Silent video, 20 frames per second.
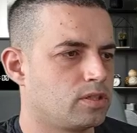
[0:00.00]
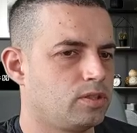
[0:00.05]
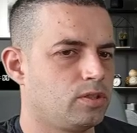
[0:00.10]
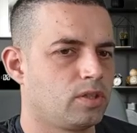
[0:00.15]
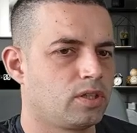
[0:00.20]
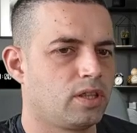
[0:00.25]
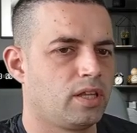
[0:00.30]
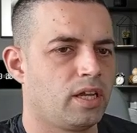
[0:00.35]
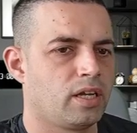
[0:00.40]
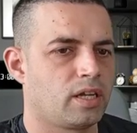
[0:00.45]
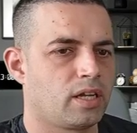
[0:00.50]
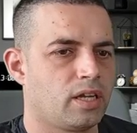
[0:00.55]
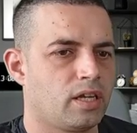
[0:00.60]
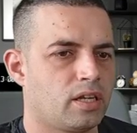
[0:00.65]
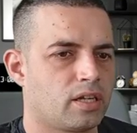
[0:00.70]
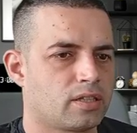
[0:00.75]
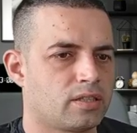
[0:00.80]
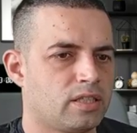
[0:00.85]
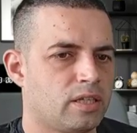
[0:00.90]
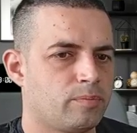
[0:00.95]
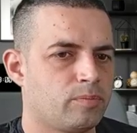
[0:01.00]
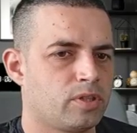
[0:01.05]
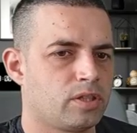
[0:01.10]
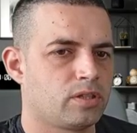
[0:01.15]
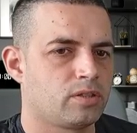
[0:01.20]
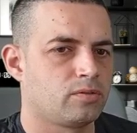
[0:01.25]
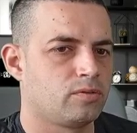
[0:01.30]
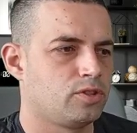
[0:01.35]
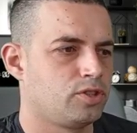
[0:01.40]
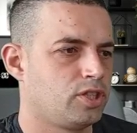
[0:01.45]
They can accept it,
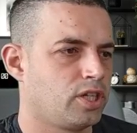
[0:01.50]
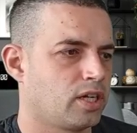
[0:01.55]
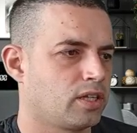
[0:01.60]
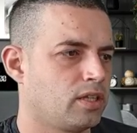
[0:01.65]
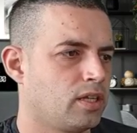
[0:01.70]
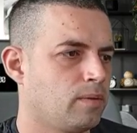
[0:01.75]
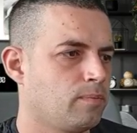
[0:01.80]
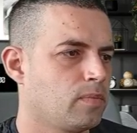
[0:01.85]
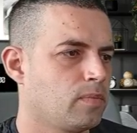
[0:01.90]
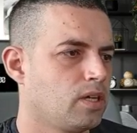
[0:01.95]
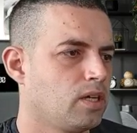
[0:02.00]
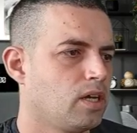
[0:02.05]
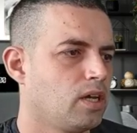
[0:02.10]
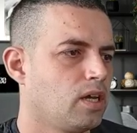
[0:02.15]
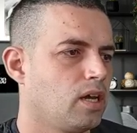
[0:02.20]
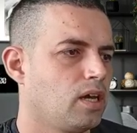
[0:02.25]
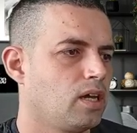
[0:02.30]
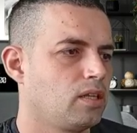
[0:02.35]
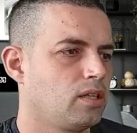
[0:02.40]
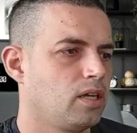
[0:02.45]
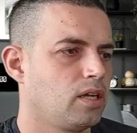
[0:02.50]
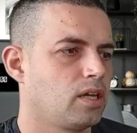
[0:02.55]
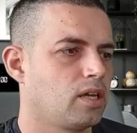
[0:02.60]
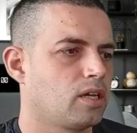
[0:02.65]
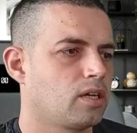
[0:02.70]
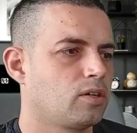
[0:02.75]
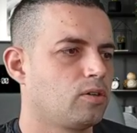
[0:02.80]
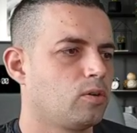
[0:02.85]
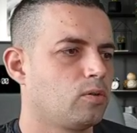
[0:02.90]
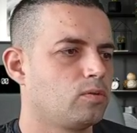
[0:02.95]
reject them, and they can
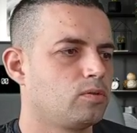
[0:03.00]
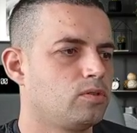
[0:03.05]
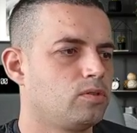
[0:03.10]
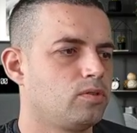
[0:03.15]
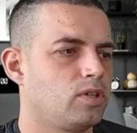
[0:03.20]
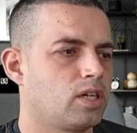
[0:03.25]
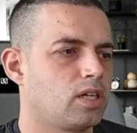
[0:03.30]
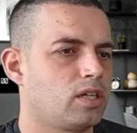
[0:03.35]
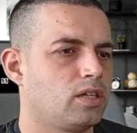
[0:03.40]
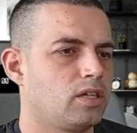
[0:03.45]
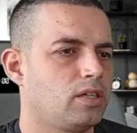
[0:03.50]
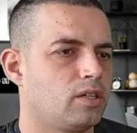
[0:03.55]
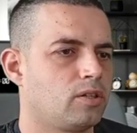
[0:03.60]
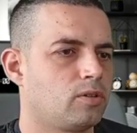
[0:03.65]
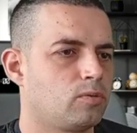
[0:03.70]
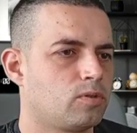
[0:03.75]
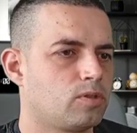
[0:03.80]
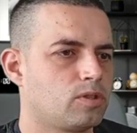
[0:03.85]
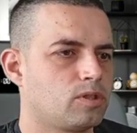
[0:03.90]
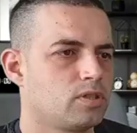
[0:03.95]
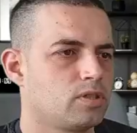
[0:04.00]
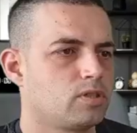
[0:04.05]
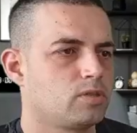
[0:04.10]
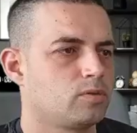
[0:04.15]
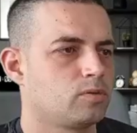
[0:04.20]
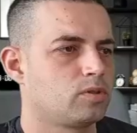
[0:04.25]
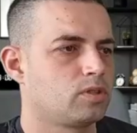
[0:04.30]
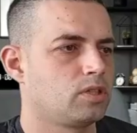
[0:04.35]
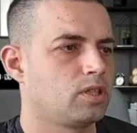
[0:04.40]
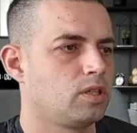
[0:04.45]
go directly in an order to
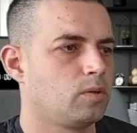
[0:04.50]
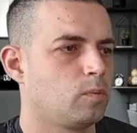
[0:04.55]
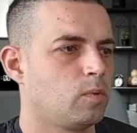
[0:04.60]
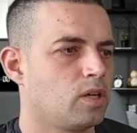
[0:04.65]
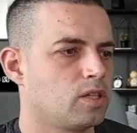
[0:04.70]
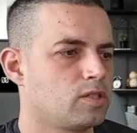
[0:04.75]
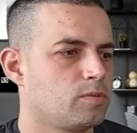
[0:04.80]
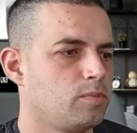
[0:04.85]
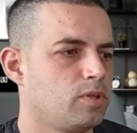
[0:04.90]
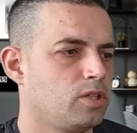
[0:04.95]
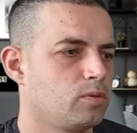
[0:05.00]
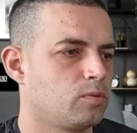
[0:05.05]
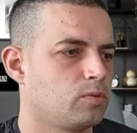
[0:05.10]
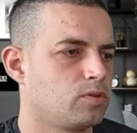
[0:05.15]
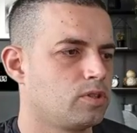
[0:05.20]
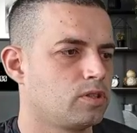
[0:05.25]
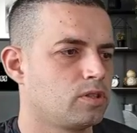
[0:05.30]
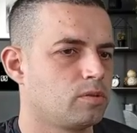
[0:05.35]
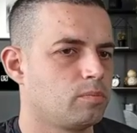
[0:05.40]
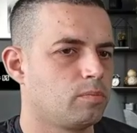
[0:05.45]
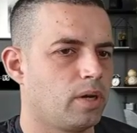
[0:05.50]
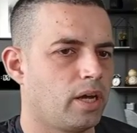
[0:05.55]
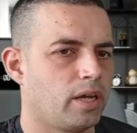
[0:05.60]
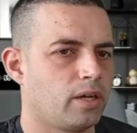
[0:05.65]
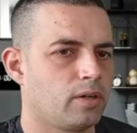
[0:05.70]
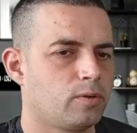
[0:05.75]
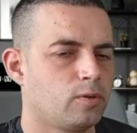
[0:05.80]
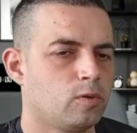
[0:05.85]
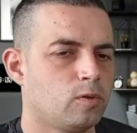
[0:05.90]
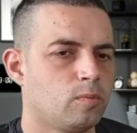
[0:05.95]
see what's been ordered by
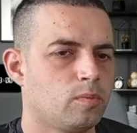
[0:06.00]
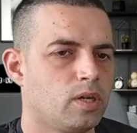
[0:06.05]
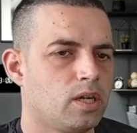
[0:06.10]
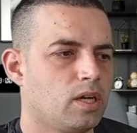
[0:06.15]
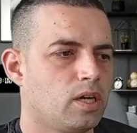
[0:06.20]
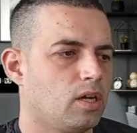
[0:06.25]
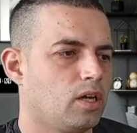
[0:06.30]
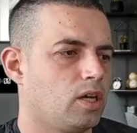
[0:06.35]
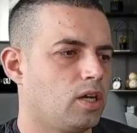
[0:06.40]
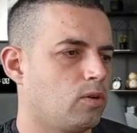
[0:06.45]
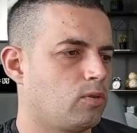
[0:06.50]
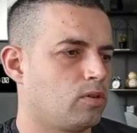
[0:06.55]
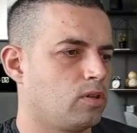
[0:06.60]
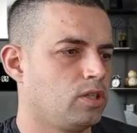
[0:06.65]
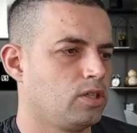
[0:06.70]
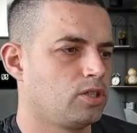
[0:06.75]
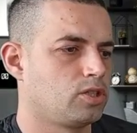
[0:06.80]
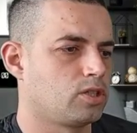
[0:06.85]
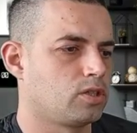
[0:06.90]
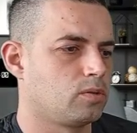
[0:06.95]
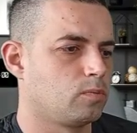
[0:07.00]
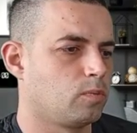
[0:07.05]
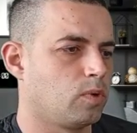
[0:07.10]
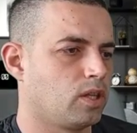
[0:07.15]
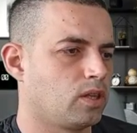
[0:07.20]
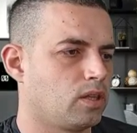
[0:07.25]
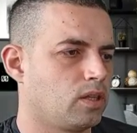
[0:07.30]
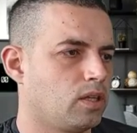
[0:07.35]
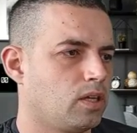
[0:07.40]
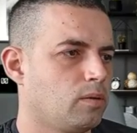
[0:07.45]
whom, and on each
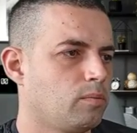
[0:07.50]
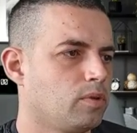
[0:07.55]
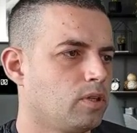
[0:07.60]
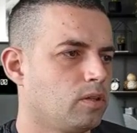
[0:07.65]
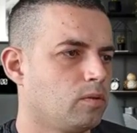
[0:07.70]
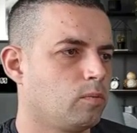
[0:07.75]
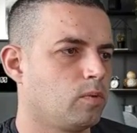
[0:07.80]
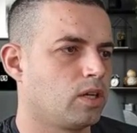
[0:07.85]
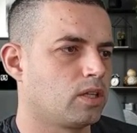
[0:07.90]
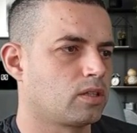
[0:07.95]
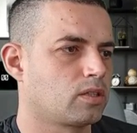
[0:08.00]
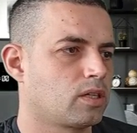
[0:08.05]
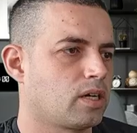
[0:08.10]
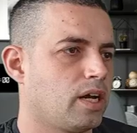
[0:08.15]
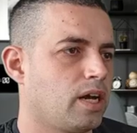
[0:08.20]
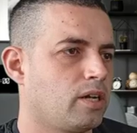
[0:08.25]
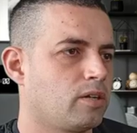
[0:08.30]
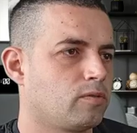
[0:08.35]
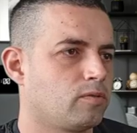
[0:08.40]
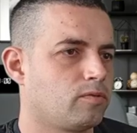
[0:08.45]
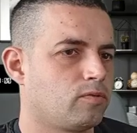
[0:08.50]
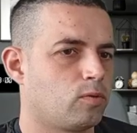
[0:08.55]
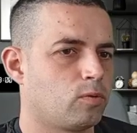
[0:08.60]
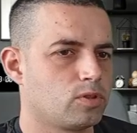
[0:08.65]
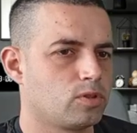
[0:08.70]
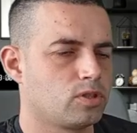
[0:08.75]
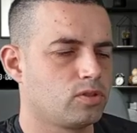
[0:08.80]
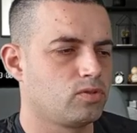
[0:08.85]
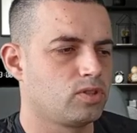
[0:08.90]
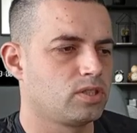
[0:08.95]
what table, what kind of
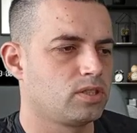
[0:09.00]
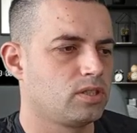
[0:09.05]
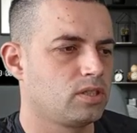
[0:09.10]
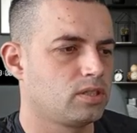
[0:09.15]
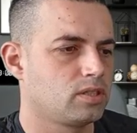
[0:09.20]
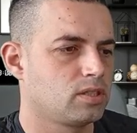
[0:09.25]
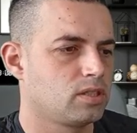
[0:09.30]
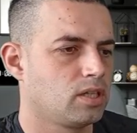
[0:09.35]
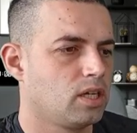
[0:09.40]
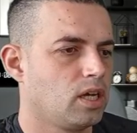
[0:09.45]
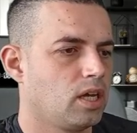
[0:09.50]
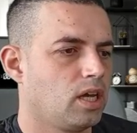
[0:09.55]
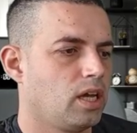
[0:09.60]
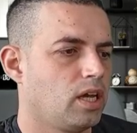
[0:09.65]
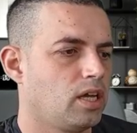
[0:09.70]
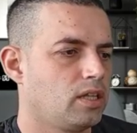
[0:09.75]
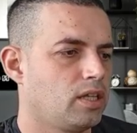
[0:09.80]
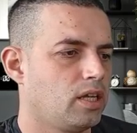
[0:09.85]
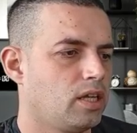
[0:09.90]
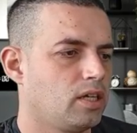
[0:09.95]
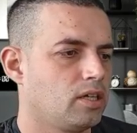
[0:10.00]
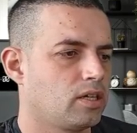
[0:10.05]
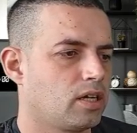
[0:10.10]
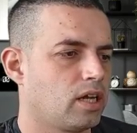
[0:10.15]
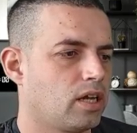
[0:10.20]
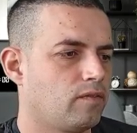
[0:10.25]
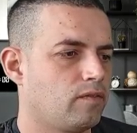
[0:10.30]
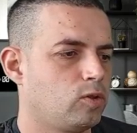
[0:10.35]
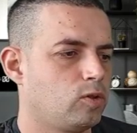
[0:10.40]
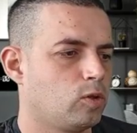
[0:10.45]
order is this, and they
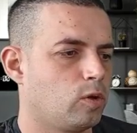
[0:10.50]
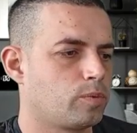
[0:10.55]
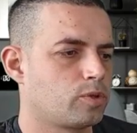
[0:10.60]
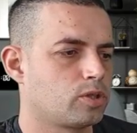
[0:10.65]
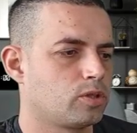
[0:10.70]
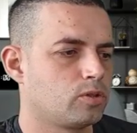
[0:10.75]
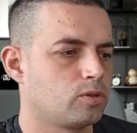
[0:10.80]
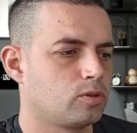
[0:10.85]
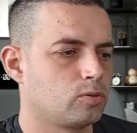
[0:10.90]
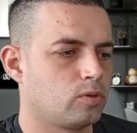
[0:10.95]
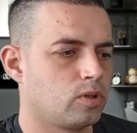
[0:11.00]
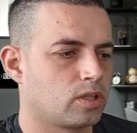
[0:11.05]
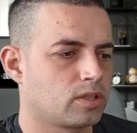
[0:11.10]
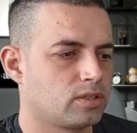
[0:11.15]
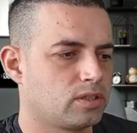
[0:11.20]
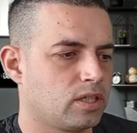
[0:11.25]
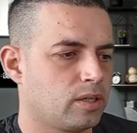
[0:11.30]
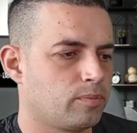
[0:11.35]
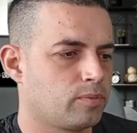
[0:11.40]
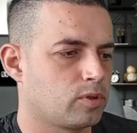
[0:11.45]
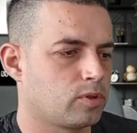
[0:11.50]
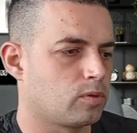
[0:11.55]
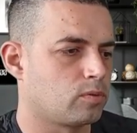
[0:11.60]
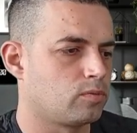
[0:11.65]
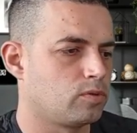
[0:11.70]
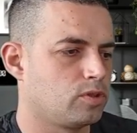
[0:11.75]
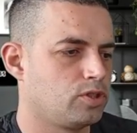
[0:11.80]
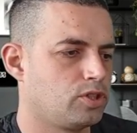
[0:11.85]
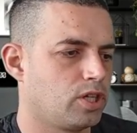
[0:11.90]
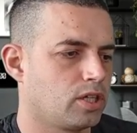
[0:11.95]
have the option to accept or
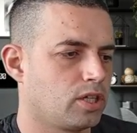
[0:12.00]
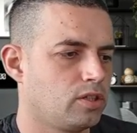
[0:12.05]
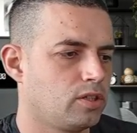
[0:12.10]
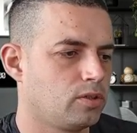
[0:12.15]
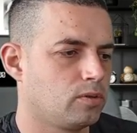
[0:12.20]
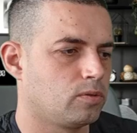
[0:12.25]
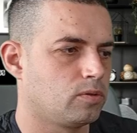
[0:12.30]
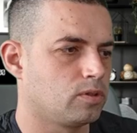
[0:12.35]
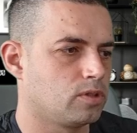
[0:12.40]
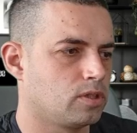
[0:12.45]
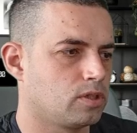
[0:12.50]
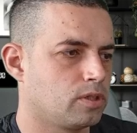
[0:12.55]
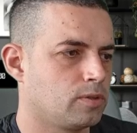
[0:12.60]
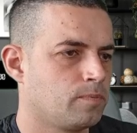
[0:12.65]
reject the order.